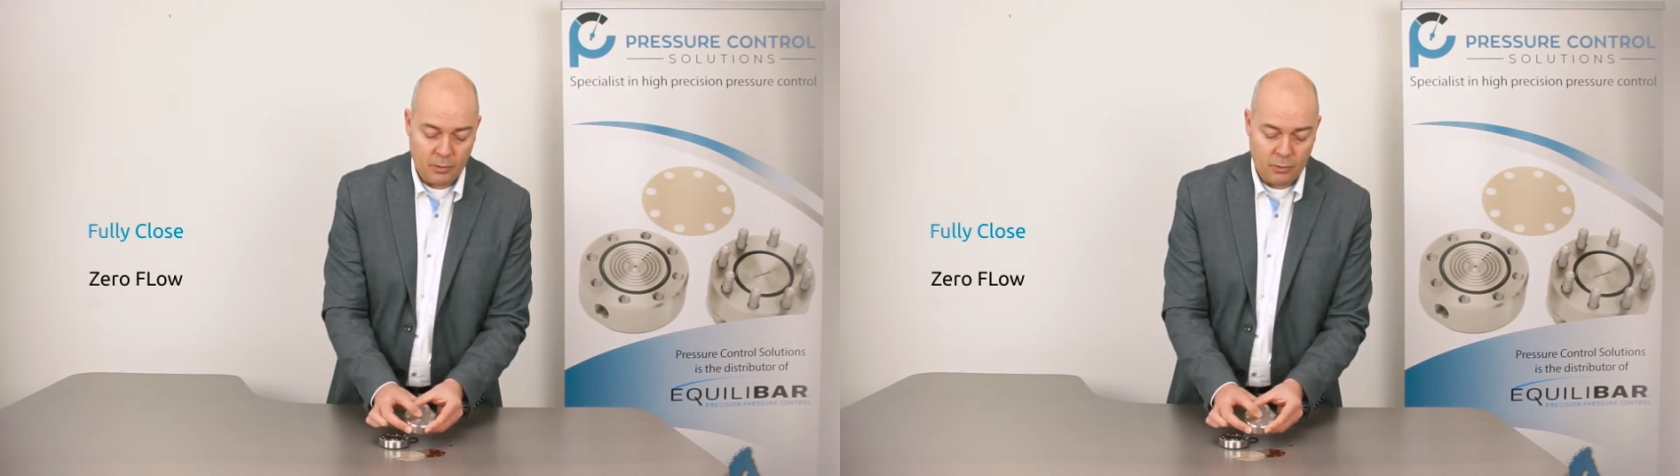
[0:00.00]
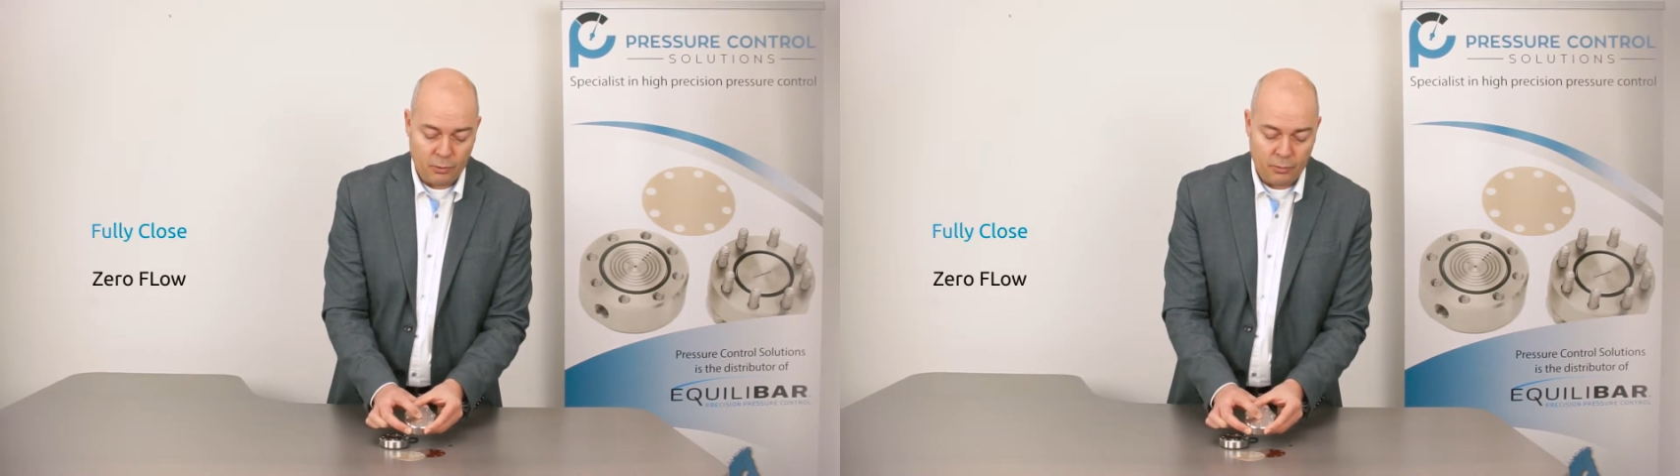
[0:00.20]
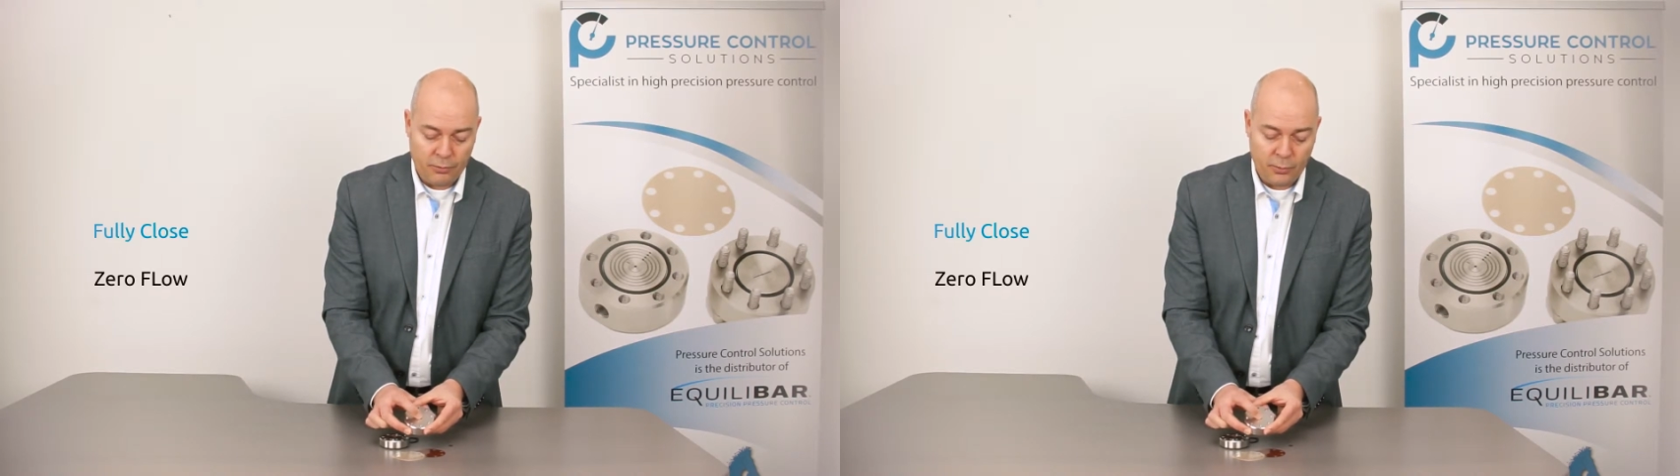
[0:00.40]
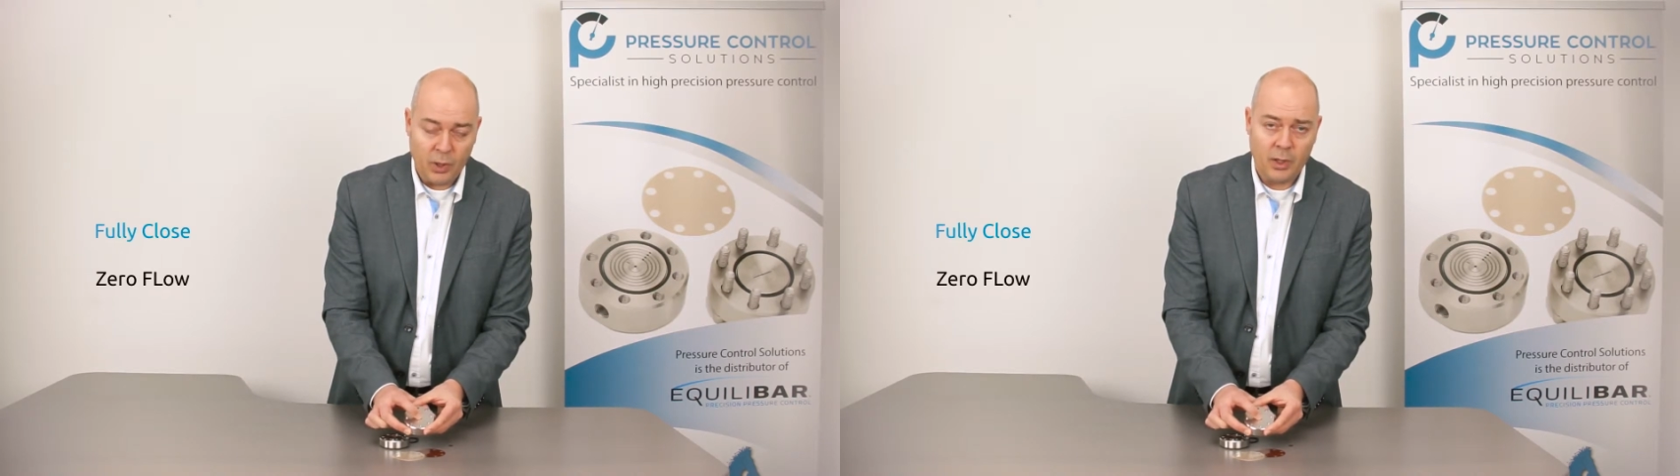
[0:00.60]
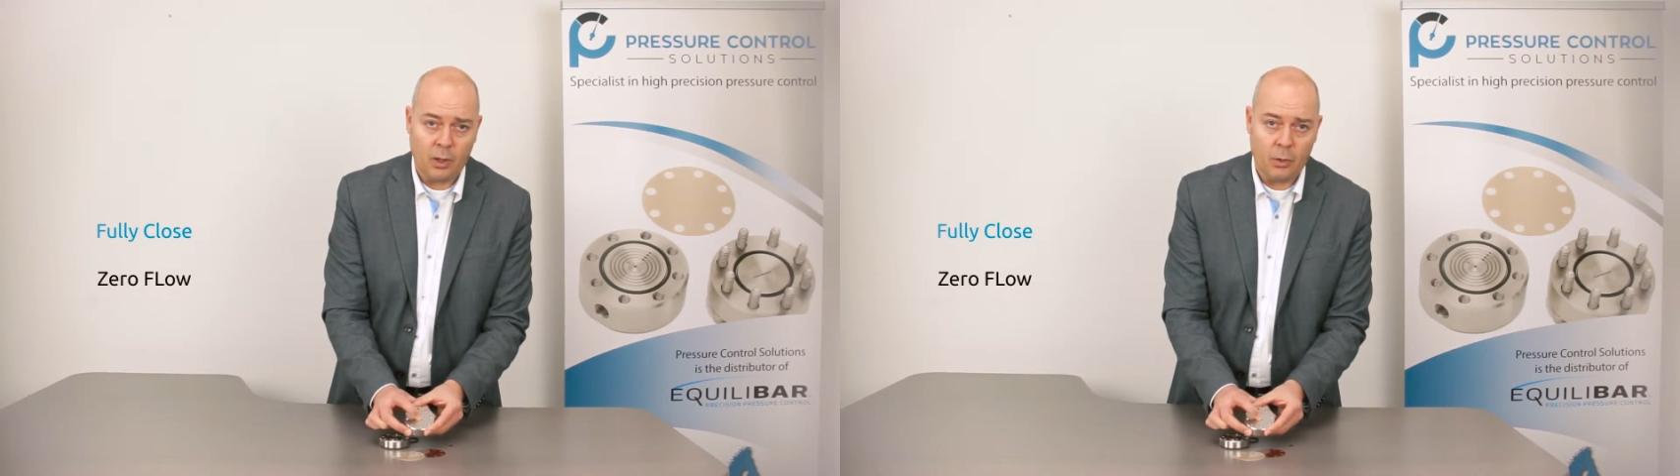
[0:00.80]
to
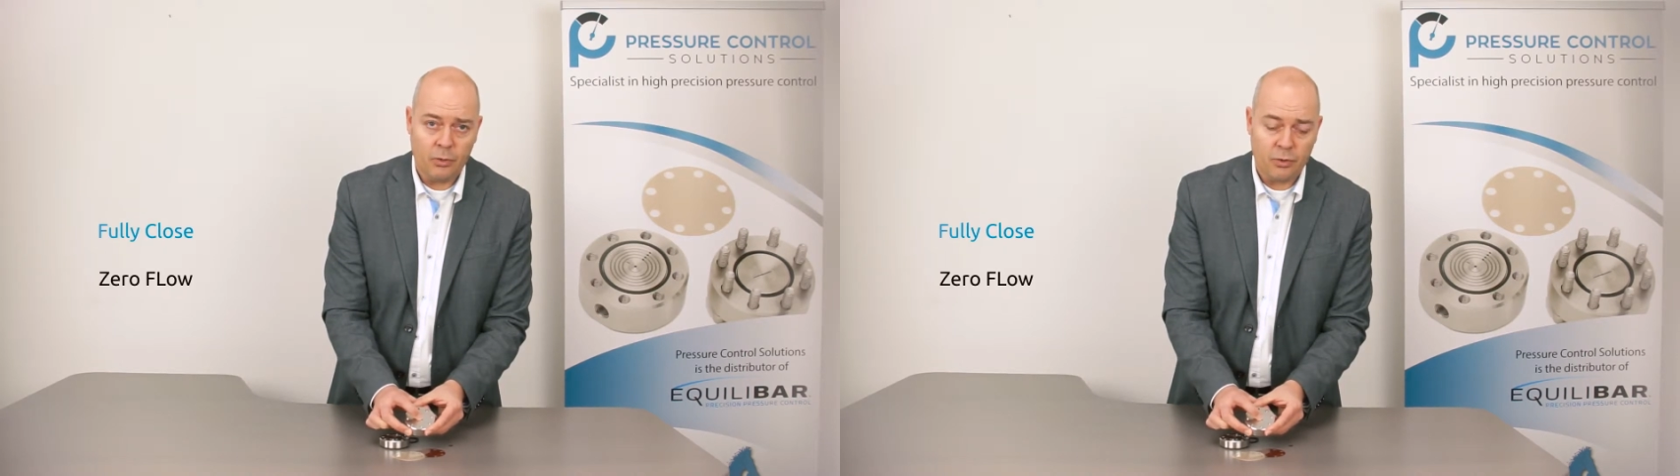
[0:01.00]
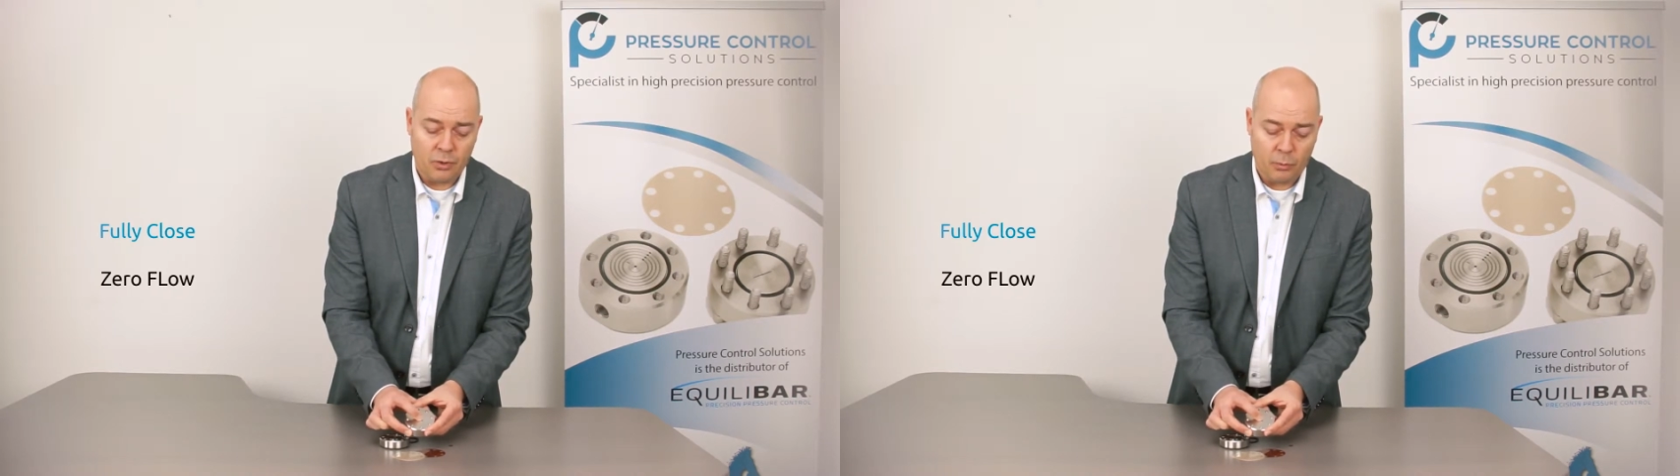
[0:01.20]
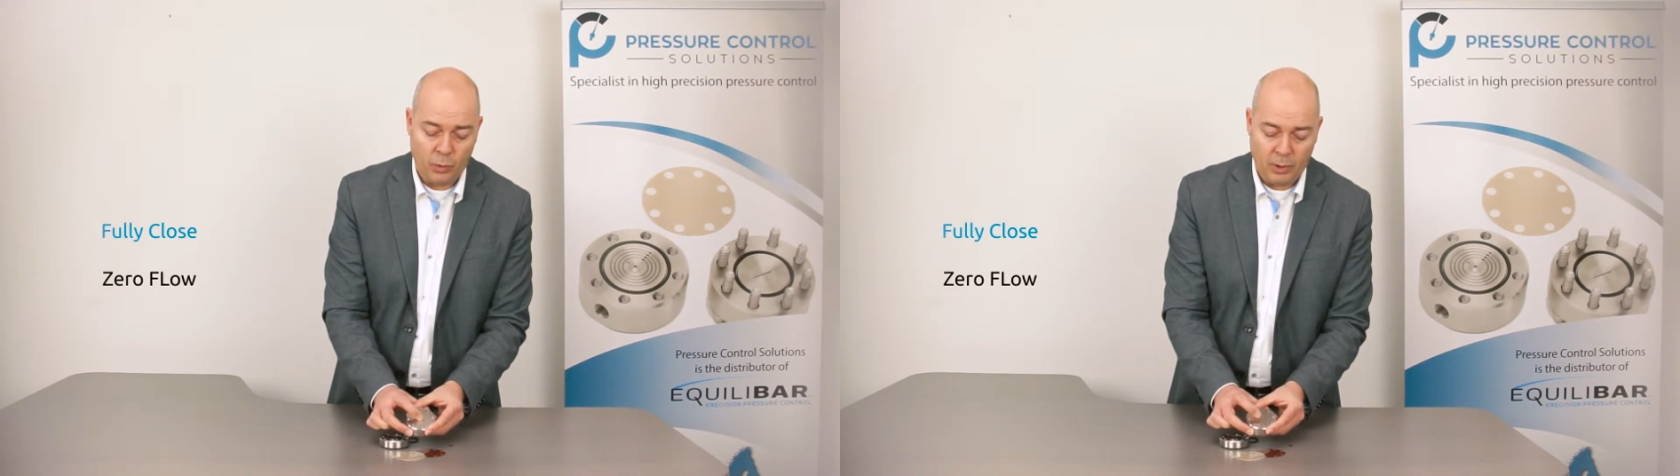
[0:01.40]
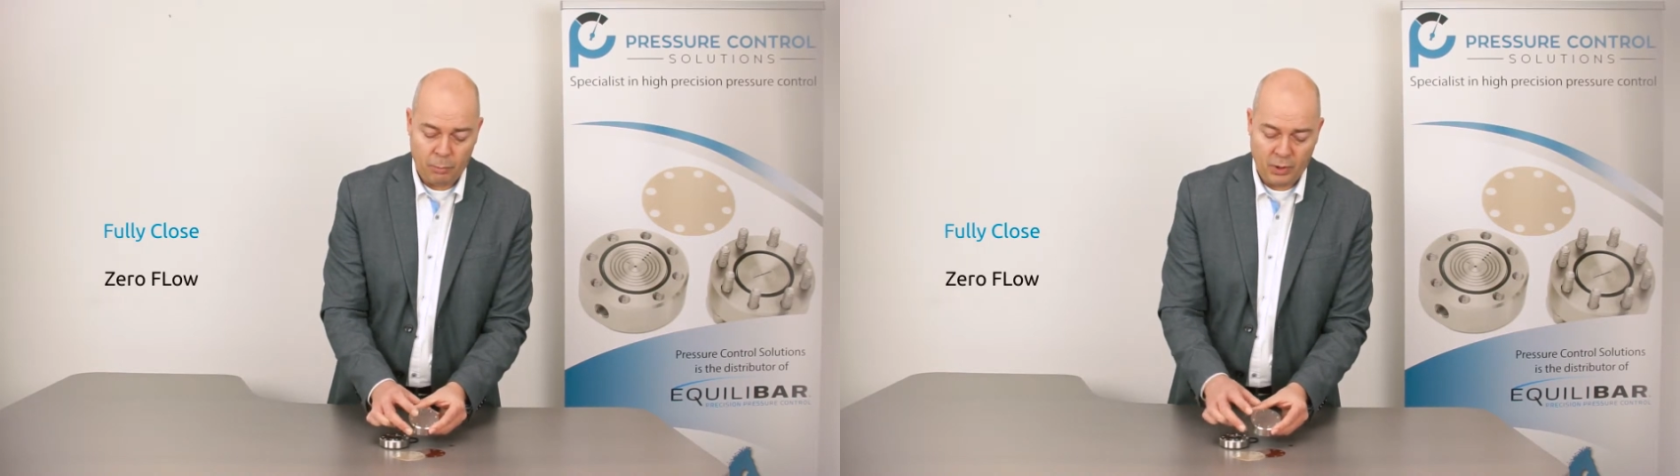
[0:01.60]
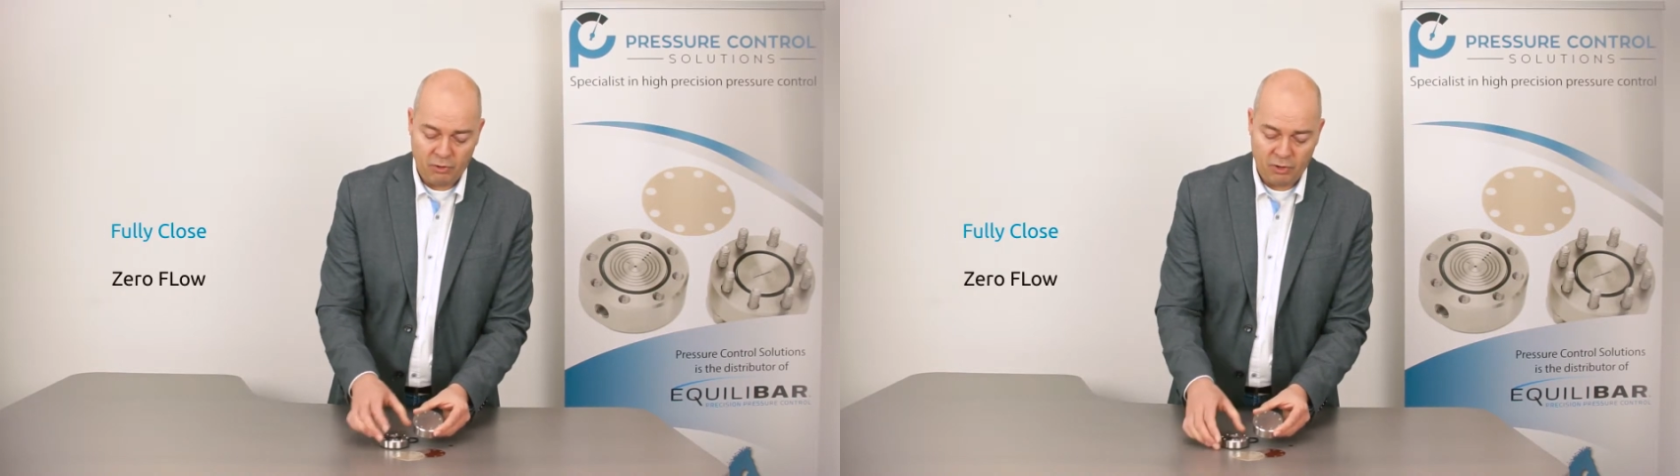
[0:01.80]
fully close when a
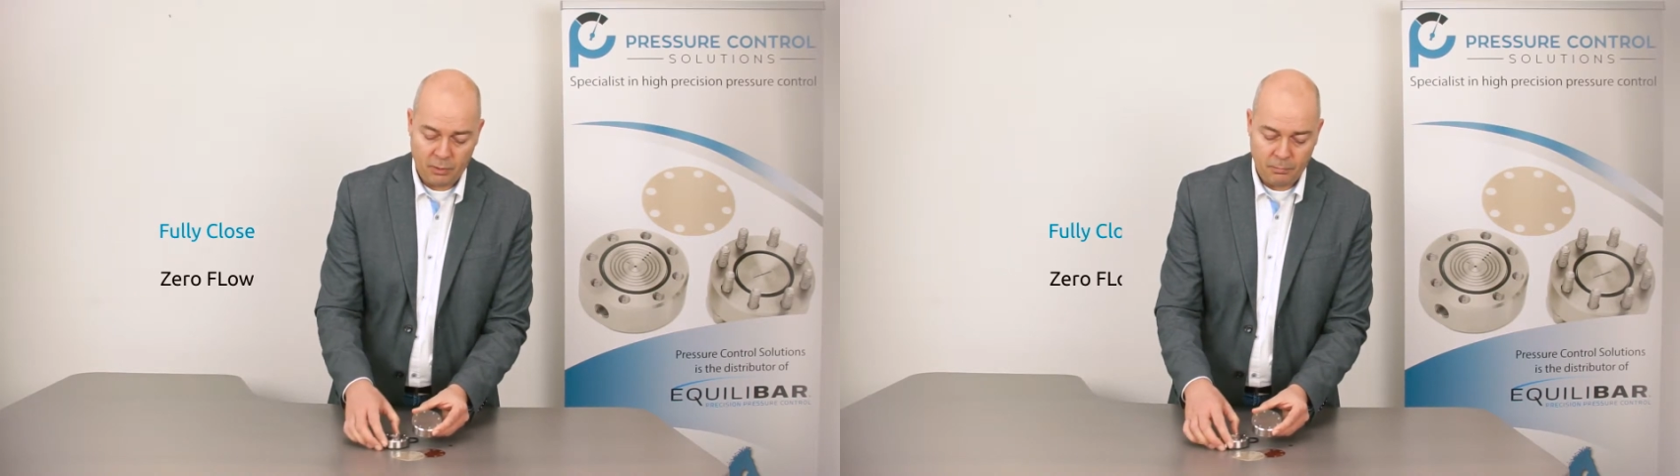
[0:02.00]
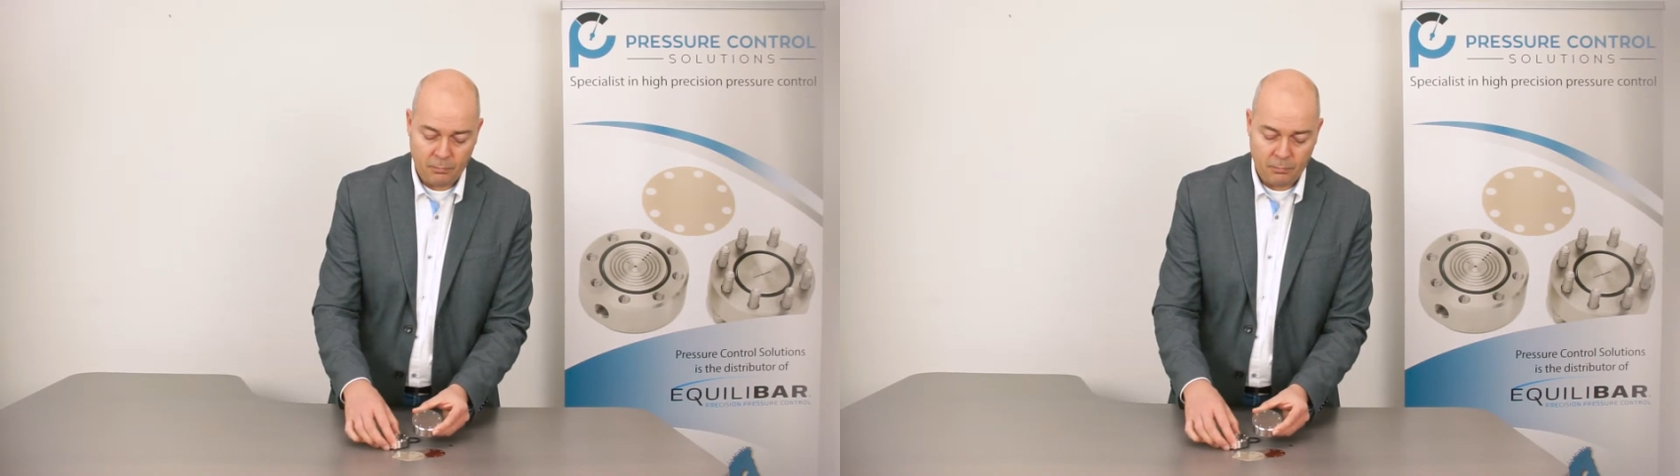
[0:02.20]
pressure